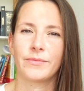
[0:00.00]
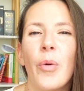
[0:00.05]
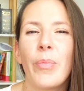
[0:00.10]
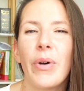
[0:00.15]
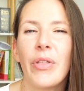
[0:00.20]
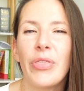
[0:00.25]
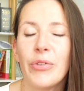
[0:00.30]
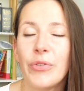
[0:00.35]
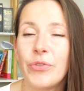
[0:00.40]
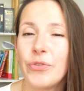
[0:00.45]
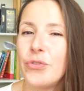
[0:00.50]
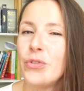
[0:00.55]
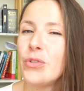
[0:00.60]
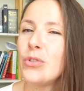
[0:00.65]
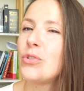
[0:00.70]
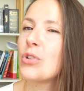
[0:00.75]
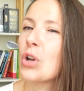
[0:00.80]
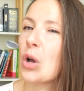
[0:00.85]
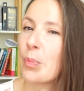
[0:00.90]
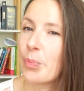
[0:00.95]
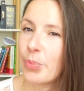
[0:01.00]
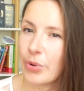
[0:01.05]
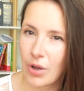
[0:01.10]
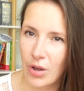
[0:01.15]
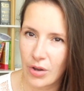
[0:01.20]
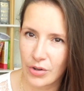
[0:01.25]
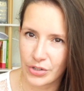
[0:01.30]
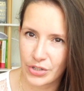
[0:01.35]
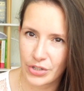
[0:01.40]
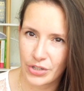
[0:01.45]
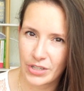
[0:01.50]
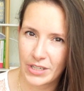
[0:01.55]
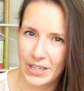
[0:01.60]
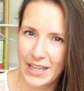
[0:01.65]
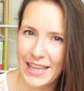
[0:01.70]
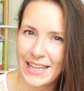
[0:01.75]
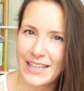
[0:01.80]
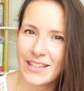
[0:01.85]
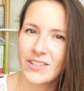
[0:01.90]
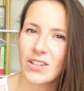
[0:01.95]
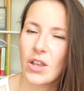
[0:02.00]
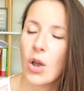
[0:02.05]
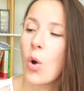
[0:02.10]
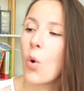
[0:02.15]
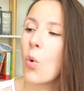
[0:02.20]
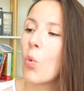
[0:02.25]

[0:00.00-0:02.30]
But the futur proche is